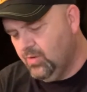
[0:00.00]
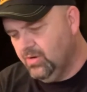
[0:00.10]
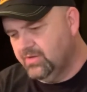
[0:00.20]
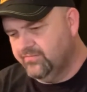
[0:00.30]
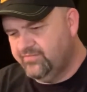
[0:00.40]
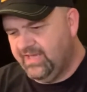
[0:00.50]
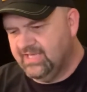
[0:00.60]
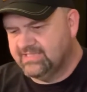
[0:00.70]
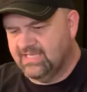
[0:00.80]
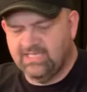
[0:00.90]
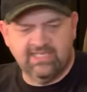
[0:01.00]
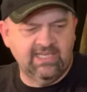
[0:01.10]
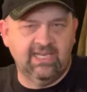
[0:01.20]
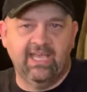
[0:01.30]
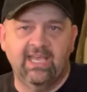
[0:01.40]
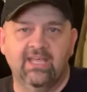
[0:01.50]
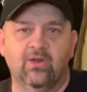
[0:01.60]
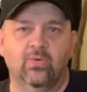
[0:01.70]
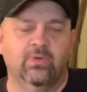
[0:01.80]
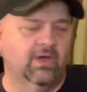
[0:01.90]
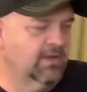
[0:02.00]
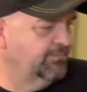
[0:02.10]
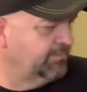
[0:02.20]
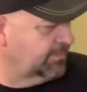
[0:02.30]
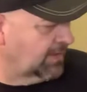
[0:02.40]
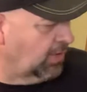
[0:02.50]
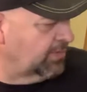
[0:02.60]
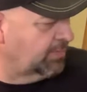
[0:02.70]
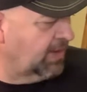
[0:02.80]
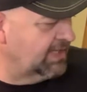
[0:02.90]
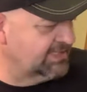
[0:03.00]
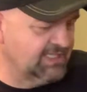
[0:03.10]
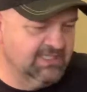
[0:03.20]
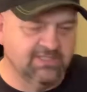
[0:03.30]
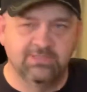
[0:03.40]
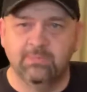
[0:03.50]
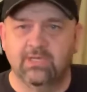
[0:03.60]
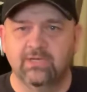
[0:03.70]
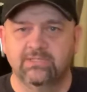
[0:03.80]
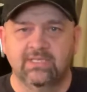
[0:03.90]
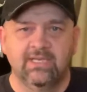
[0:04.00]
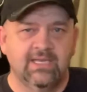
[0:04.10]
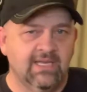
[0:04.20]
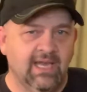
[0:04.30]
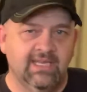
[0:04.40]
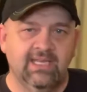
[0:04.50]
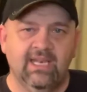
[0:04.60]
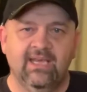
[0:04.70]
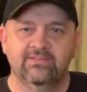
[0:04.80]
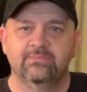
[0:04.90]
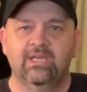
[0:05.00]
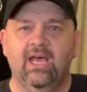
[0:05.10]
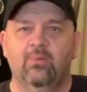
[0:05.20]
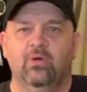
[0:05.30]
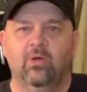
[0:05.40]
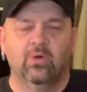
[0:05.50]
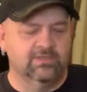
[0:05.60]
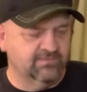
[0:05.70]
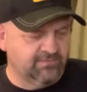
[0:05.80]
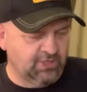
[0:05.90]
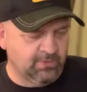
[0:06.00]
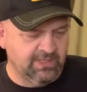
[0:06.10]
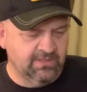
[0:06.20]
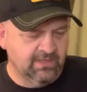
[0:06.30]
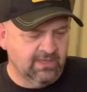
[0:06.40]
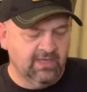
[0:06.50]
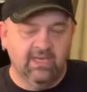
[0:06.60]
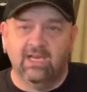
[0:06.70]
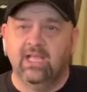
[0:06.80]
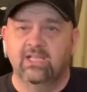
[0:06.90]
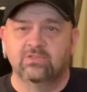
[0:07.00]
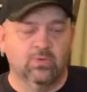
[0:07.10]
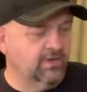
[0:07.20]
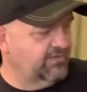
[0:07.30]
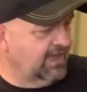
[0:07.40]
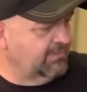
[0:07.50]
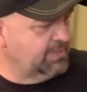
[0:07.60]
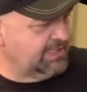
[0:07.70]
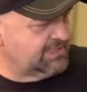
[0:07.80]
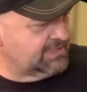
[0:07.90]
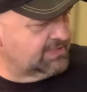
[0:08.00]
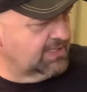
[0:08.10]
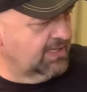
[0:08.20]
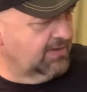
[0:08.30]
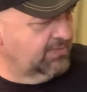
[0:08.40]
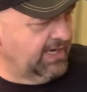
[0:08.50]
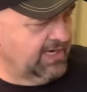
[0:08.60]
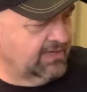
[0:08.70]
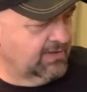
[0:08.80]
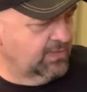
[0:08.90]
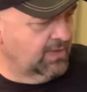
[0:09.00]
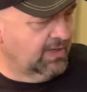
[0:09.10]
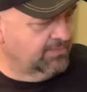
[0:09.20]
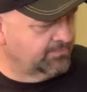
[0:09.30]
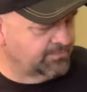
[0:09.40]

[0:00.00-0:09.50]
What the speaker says: confess I did get ahead on the process just because I did have some time where I wasn't filming, and I got 25 pieces ready to